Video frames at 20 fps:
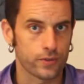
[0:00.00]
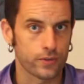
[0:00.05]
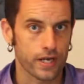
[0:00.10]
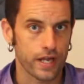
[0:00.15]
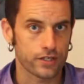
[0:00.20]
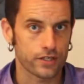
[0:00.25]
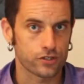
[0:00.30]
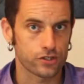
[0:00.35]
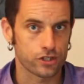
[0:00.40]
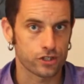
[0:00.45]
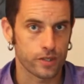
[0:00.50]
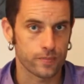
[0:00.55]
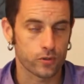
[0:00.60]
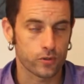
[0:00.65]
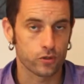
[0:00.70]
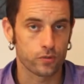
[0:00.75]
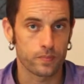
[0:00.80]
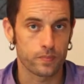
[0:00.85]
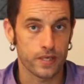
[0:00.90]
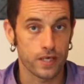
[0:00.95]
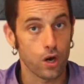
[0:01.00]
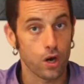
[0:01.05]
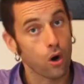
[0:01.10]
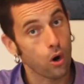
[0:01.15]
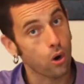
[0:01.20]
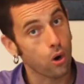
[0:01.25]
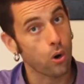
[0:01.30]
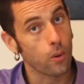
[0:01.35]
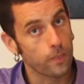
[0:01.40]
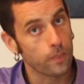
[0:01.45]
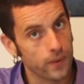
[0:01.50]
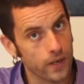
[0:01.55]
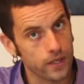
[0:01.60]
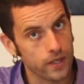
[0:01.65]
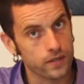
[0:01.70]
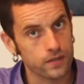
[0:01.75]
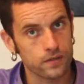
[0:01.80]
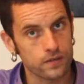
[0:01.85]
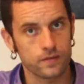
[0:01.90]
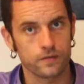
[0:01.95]
relationship could be
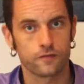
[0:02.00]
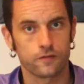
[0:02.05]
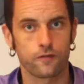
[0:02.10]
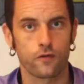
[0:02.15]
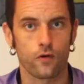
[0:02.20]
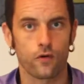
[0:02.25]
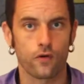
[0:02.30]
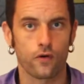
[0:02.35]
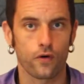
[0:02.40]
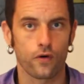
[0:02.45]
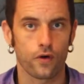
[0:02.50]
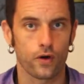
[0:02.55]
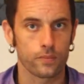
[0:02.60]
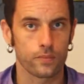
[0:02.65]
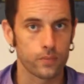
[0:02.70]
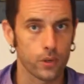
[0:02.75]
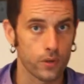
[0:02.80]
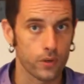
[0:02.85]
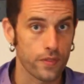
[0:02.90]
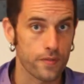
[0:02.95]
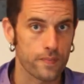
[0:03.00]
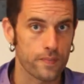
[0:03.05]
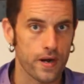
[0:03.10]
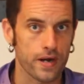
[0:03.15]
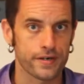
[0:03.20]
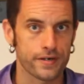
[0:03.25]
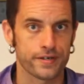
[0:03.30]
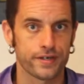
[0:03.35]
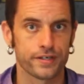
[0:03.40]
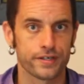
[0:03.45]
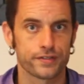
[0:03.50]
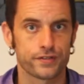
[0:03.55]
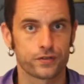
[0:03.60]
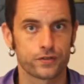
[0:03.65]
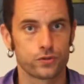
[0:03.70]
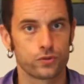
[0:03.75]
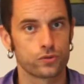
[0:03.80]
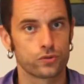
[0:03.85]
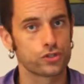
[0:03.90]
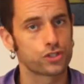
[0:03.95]
open for both partners
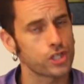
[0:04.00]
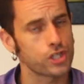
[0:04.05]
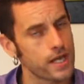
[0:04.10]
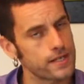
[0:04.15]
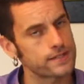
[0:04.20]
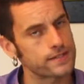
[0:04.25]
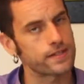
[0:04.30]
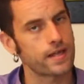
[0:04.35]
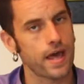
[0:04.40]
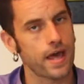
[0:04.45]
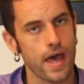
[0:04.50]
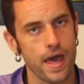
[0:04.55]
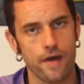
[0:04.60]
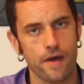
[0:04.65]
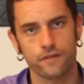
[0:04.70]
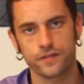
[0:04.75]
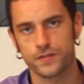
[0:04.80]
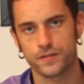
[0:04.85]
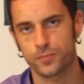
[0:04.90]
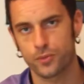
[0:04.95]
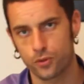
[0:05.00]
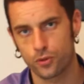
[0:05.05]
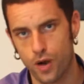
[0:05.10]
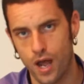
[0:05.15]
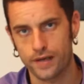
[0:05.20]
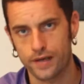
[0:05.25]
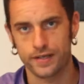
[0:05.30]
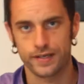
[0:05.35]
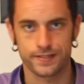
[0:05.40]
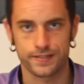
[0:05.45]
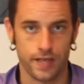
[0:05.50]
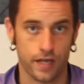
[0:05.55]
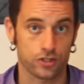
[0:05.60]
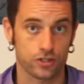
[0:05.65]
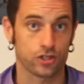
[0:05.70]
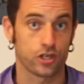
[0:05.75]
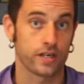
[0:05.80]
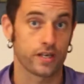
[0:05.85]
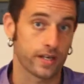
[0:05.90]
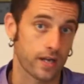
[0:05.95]
to just have sporadic
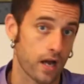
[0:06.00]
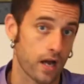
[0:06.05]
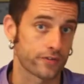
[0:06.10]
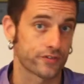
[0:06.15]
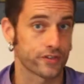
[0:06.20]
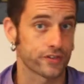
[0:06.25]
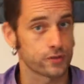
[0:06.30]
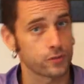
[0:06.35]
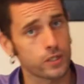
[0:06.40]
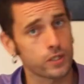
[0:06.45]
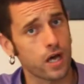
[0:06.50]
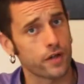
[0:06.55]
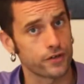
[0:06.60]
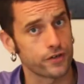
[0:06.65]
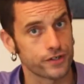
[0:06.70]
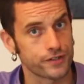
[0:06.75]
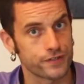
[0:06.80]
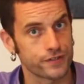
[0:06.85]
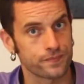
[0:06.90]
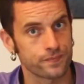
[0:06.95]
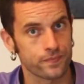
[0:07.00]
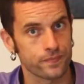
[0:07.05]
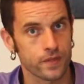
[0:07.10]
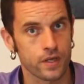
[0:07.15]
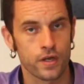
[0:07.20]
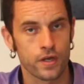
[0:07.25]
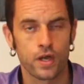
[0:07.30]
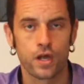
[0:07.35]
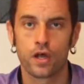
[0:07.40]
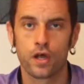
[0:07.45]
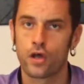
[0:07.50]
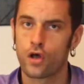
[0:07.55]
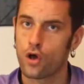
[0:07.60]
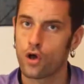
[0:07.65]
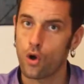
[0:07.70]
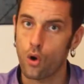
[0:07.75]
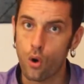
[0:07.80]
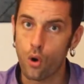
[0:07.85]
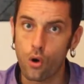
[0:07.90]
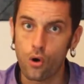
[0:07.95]
sexual encounters with others.
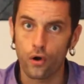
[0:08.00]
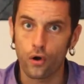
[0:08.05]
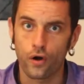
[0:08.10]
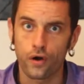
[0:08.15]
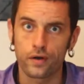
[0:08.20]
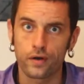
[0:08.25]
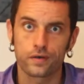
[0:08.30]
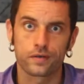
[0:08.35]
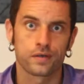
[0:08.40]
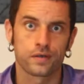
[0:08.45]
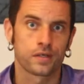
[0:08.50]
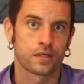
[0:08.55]
Or